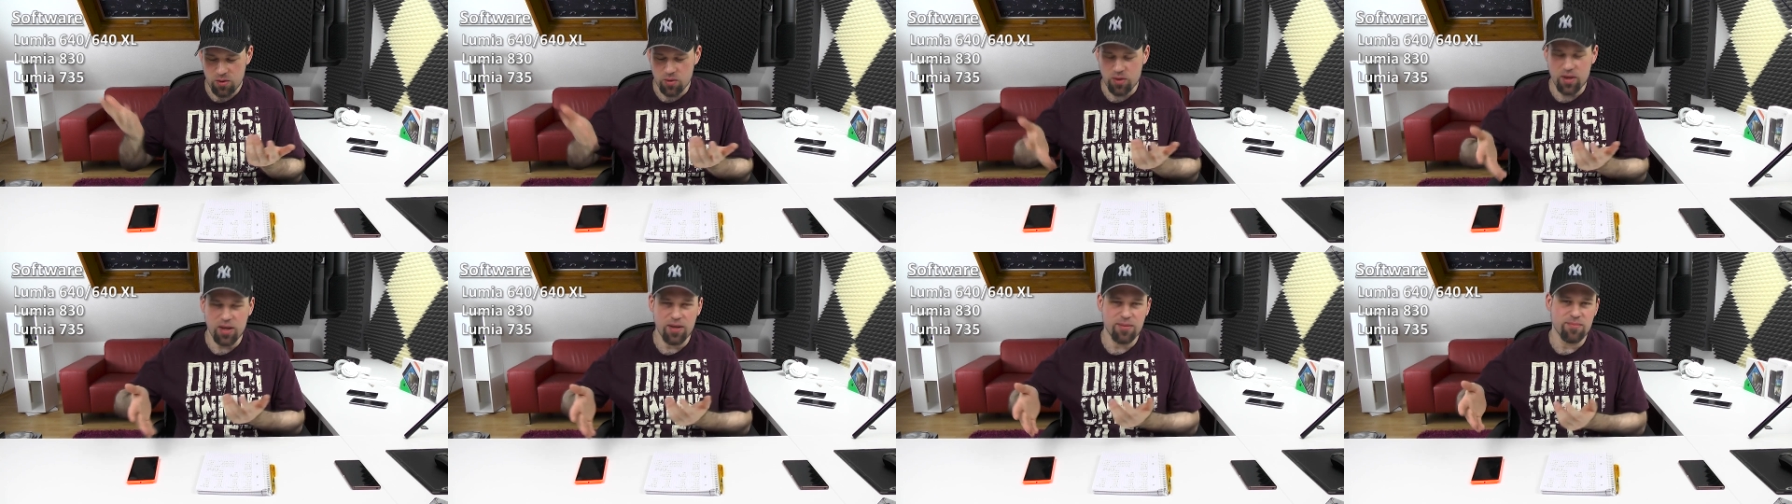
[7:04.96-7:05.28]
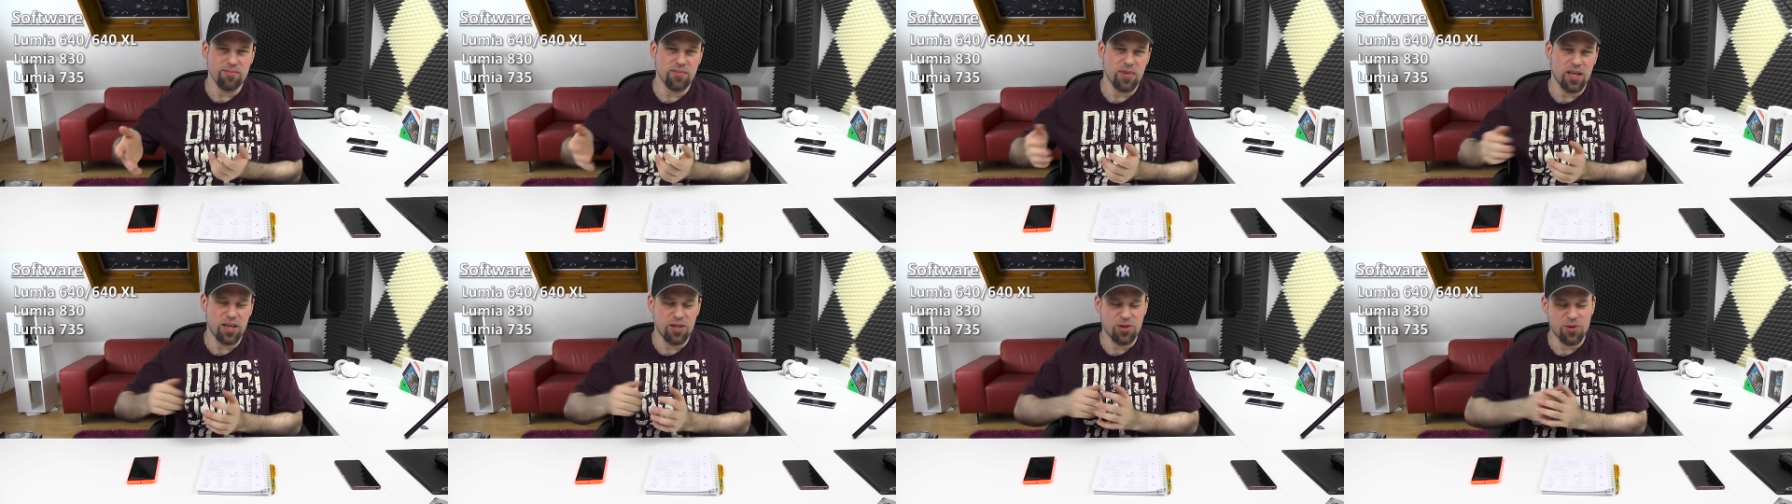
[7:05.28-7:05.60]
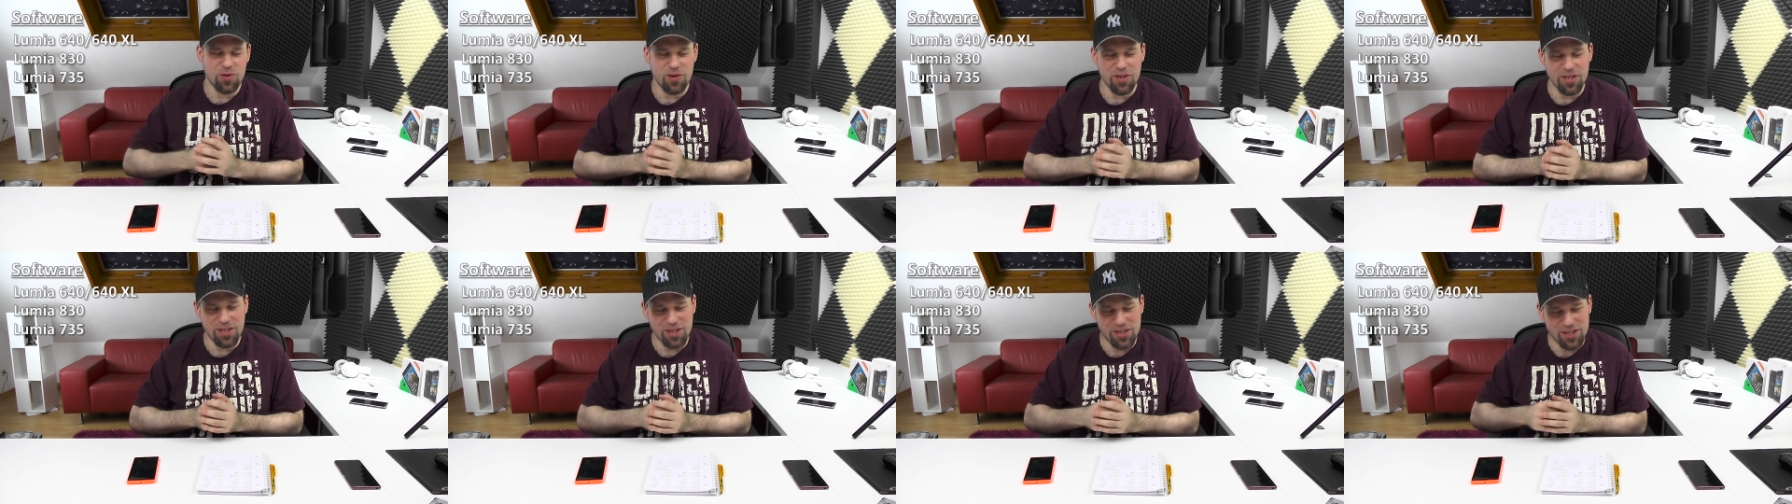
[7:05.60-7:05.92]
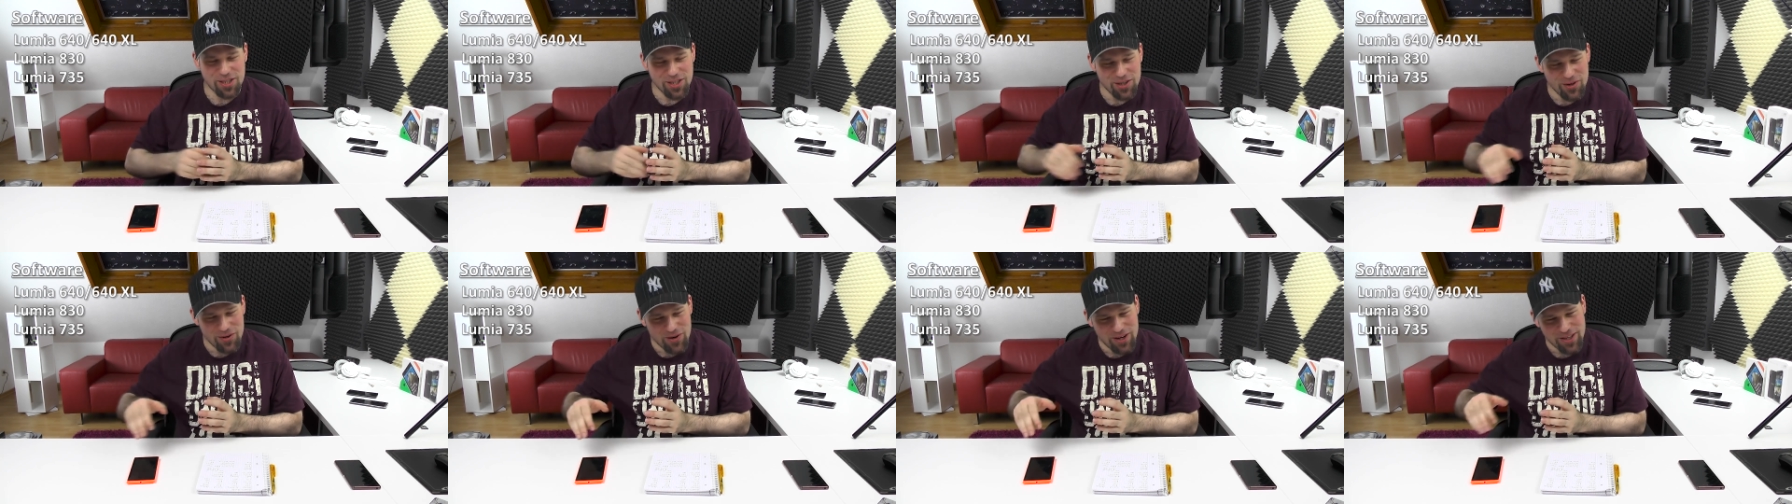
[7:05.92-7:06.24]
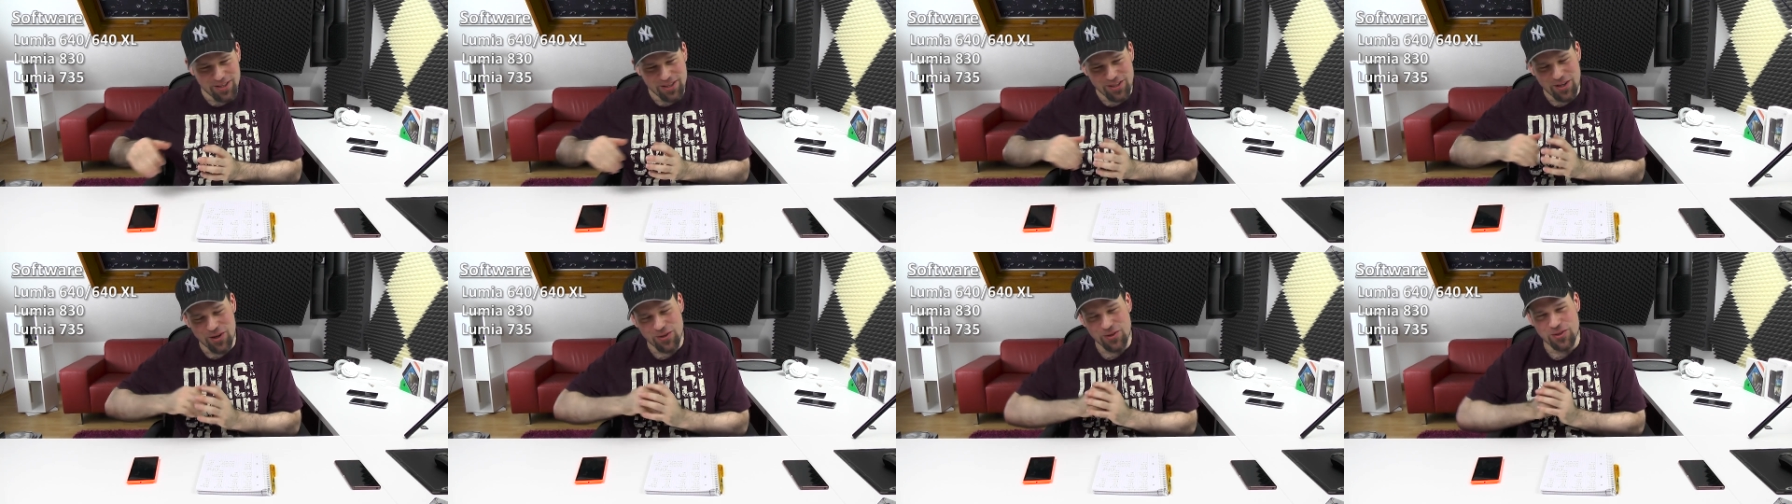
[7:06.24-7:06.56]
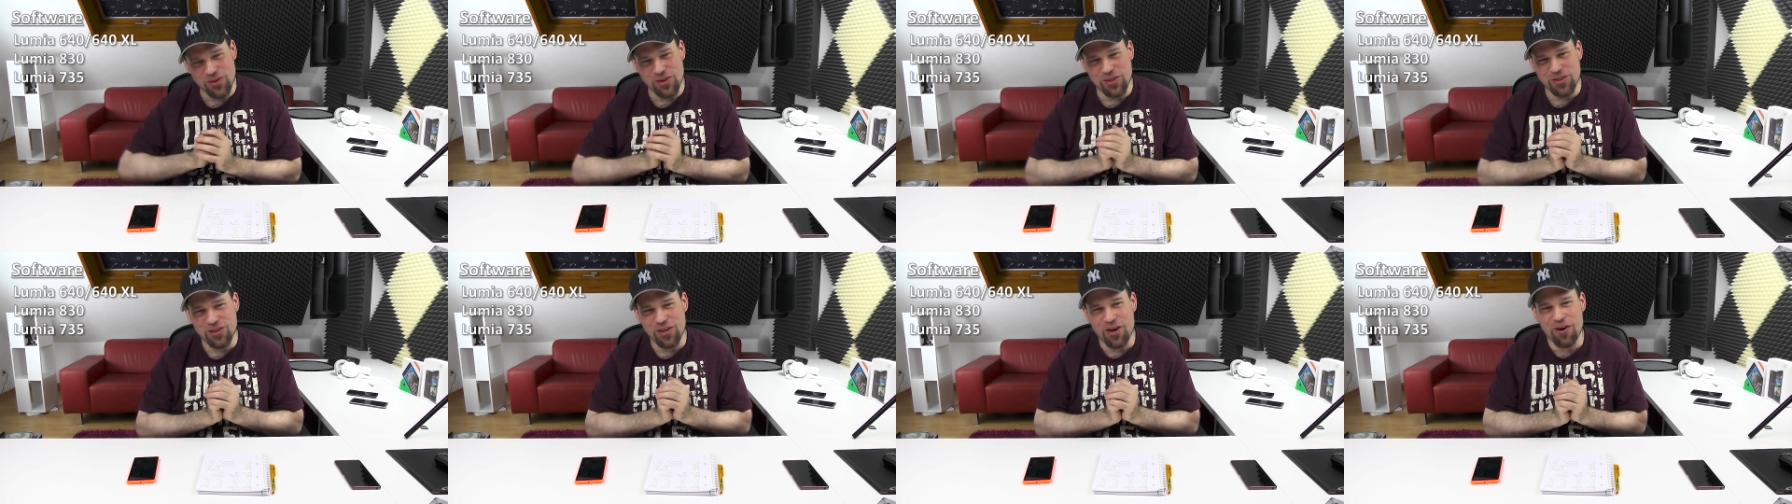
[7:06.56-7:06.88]
Okay, actually it's right now
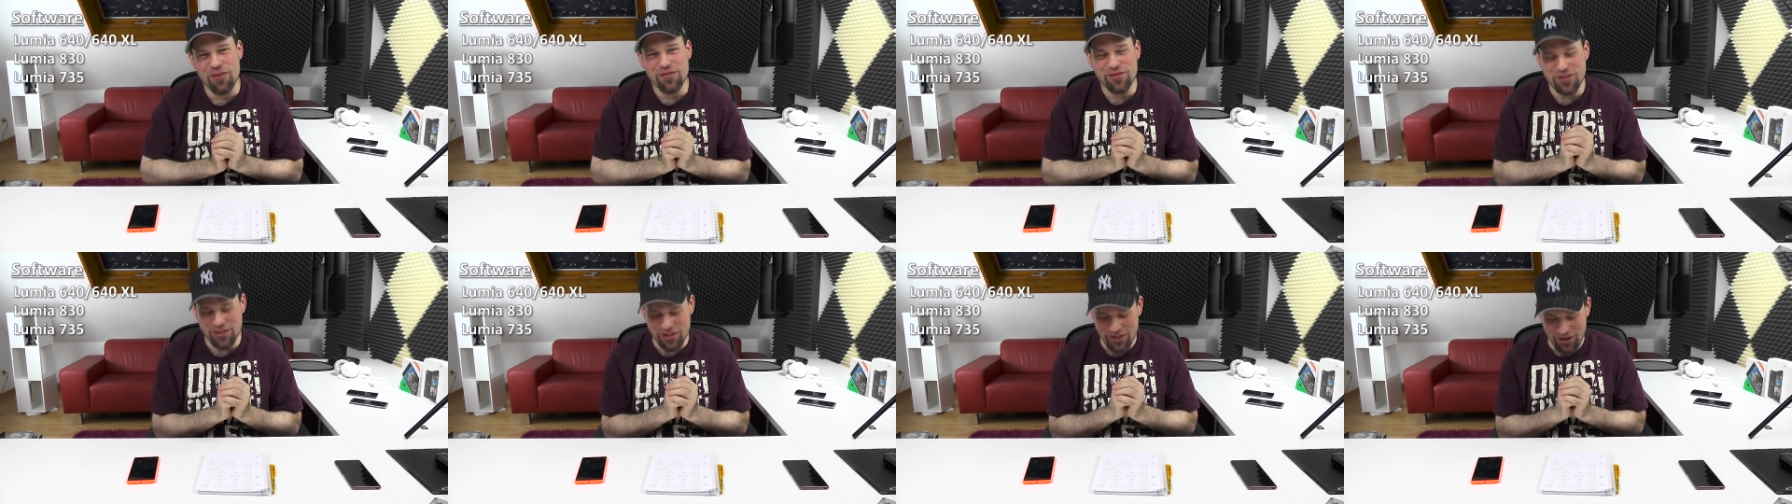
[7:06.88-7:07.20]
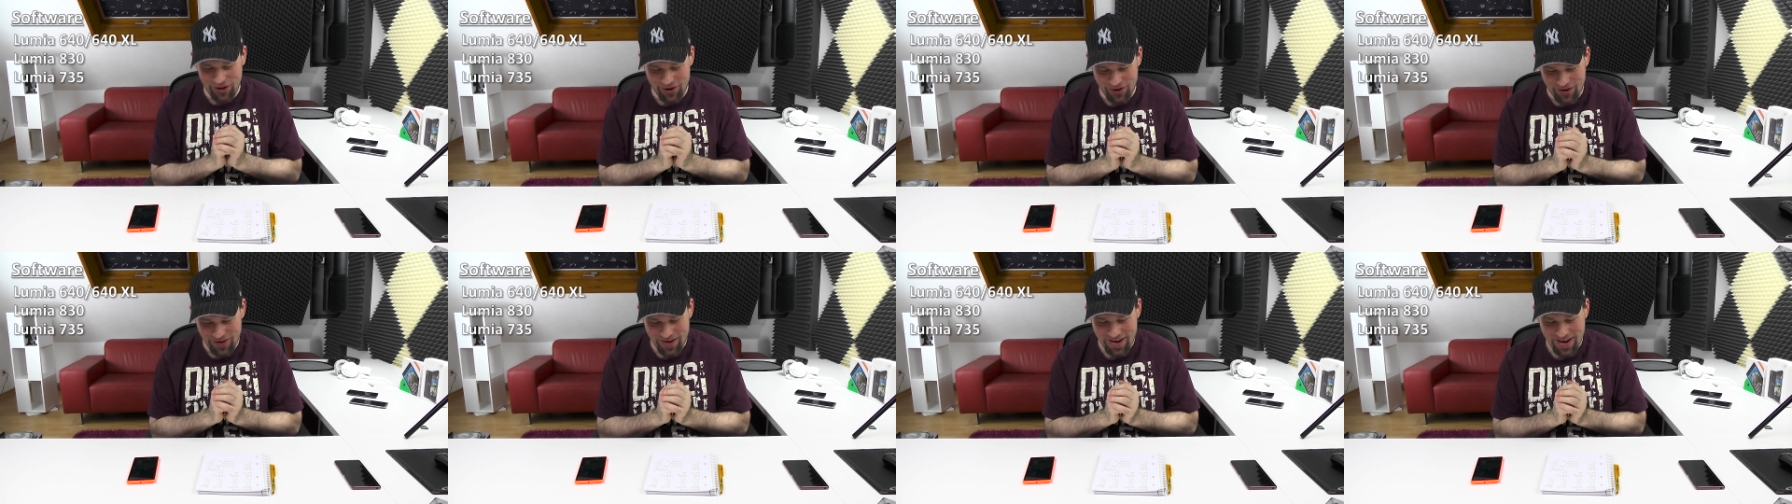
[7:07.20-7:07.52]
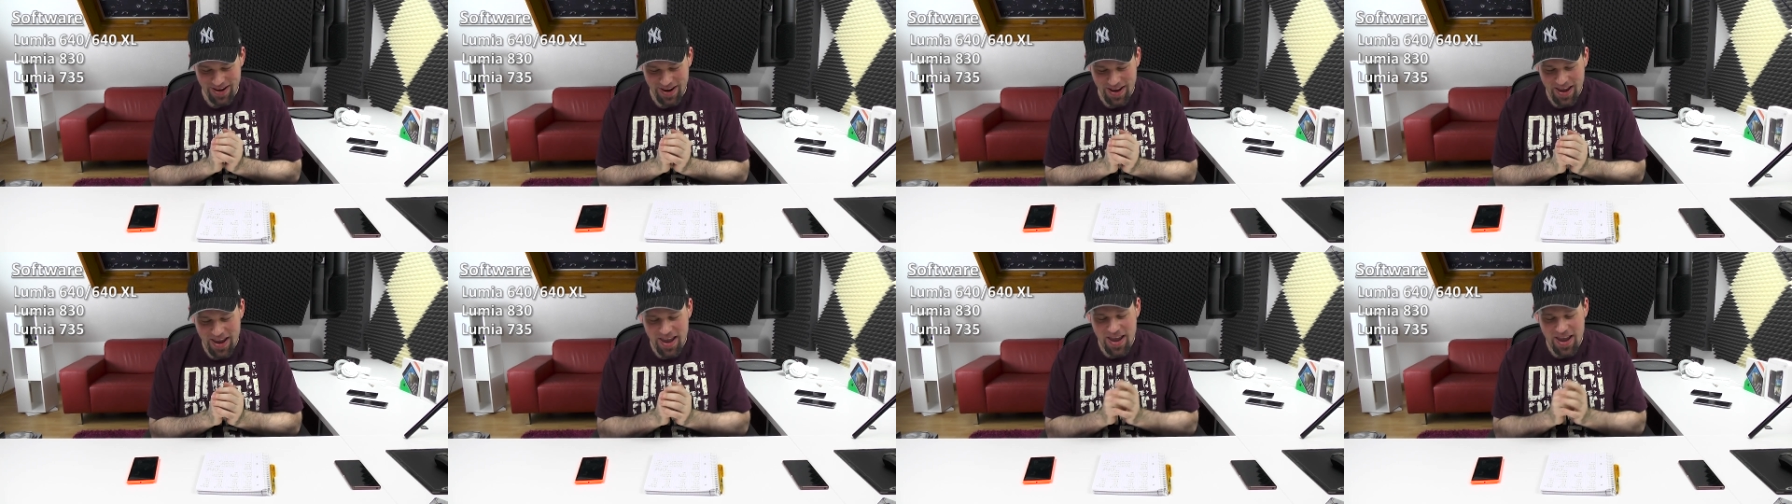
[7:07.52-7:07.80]
turned off, sorry.